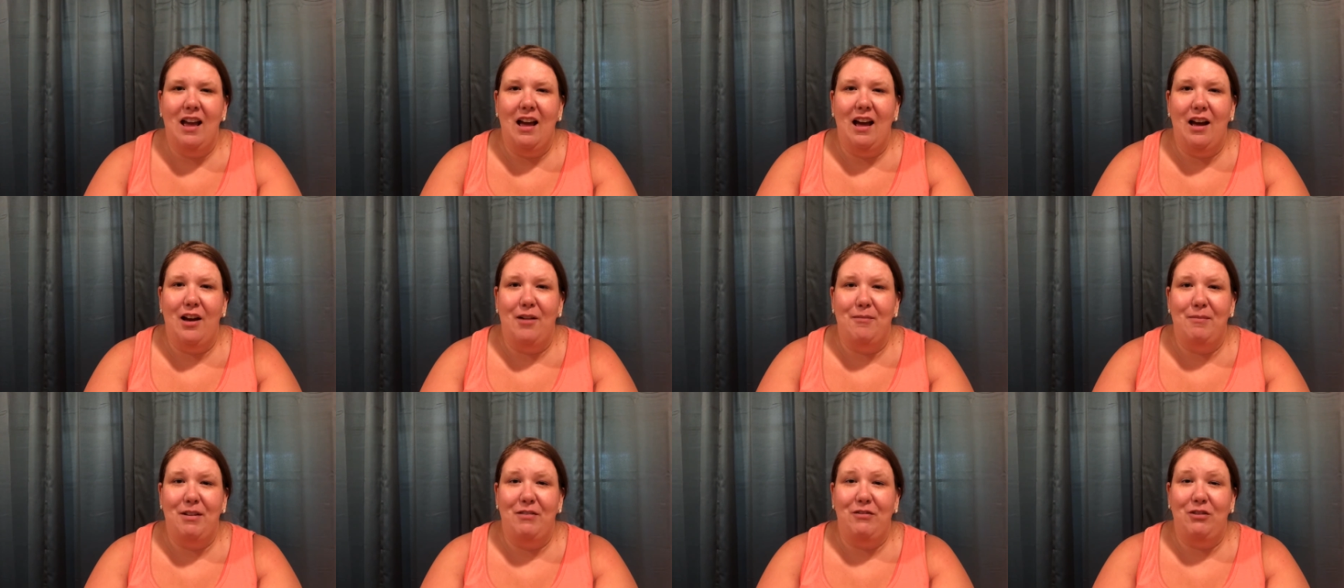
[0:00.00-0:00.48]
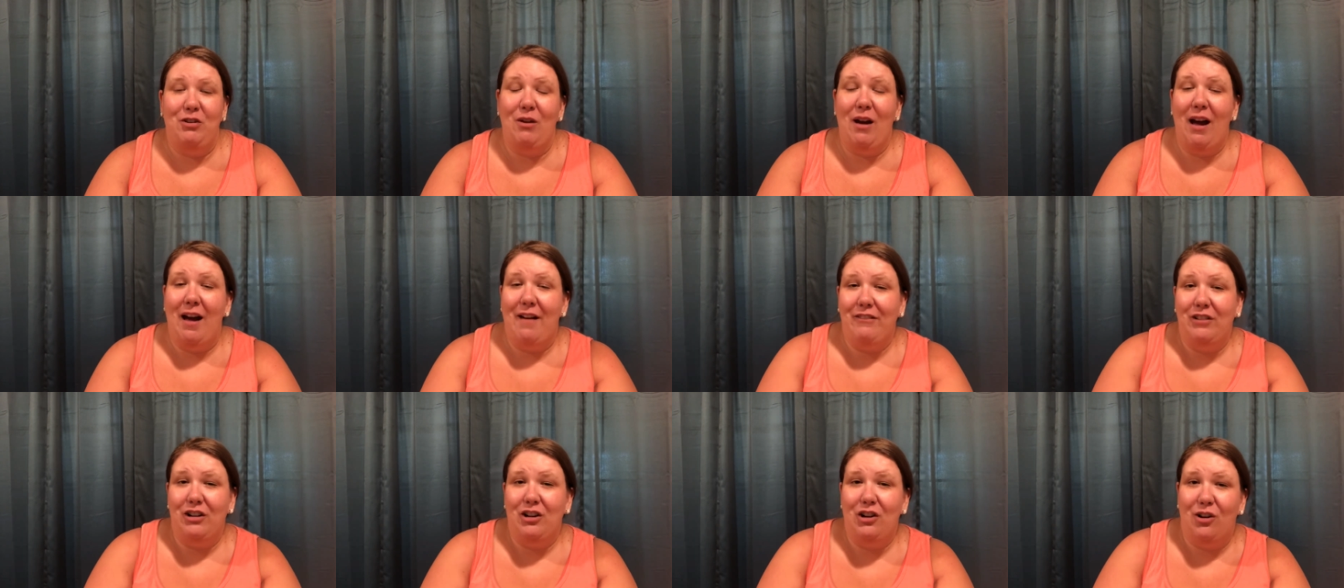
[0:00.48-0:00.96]
If you
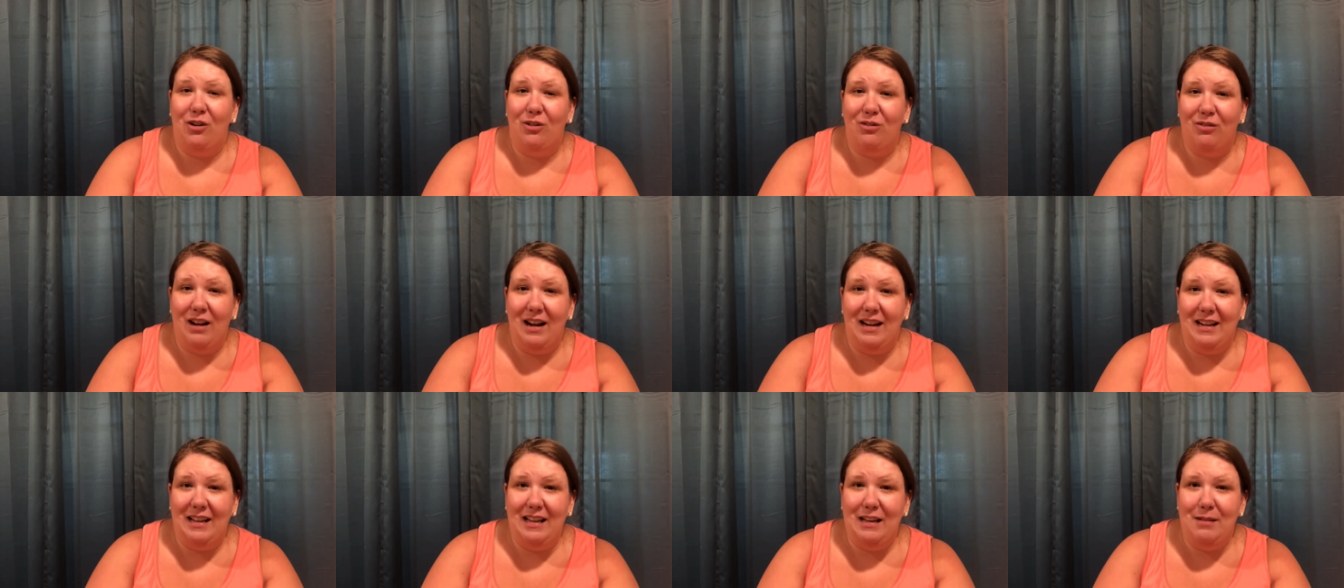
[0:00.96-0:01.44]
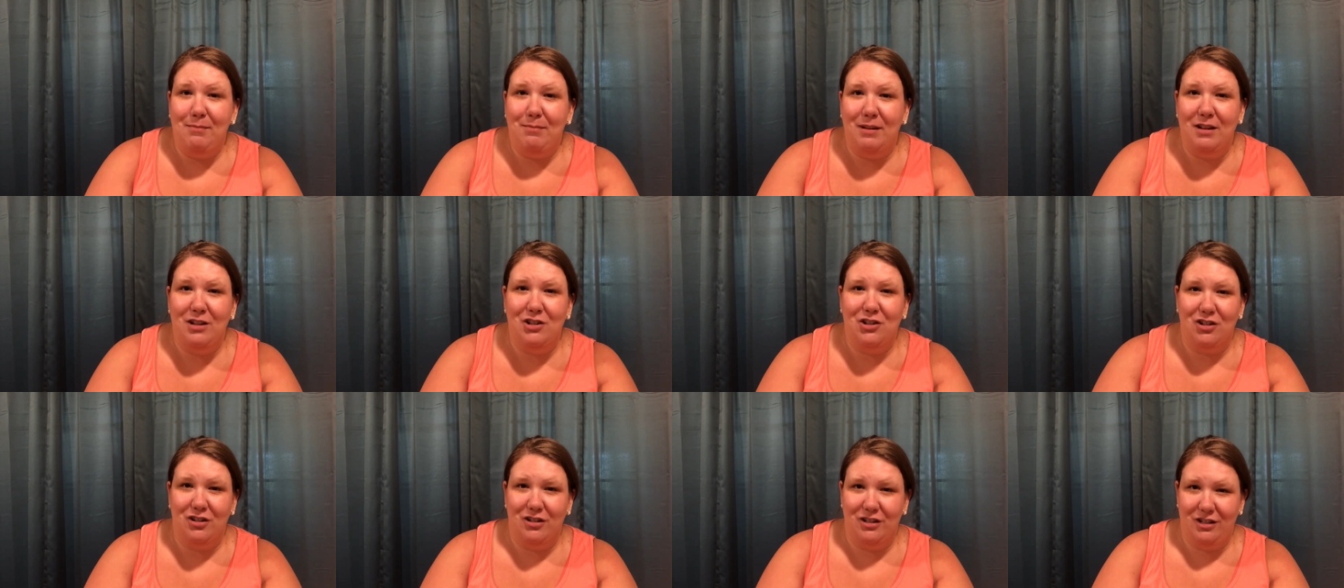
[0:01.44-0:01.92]
haven't already,
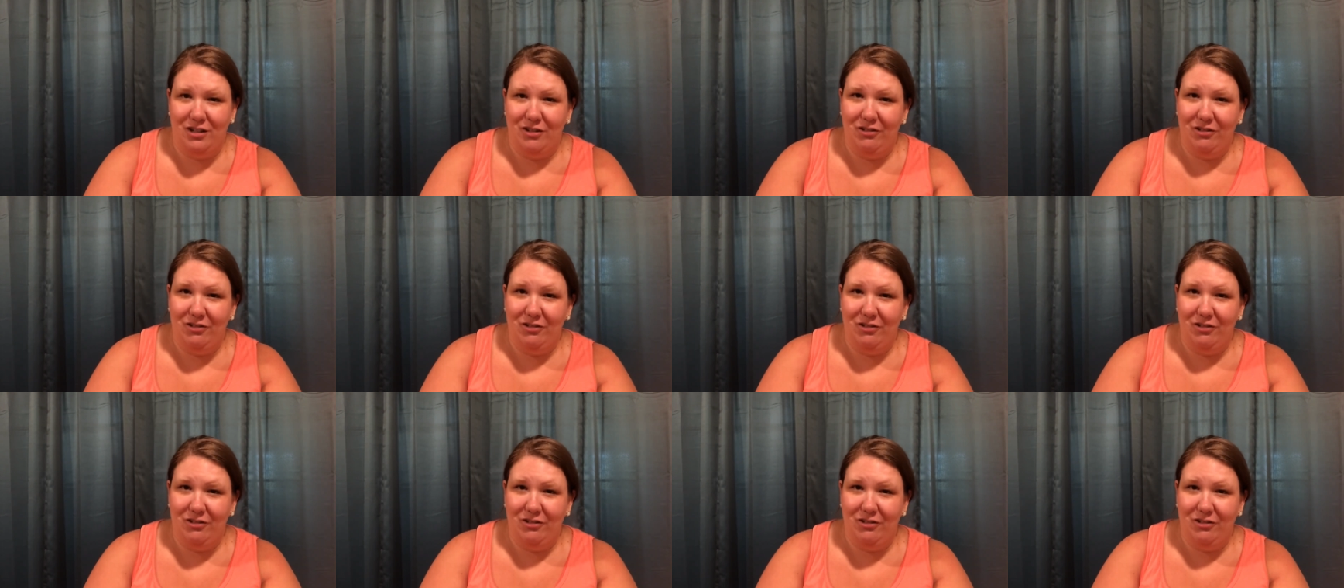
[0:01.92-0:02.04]
be sure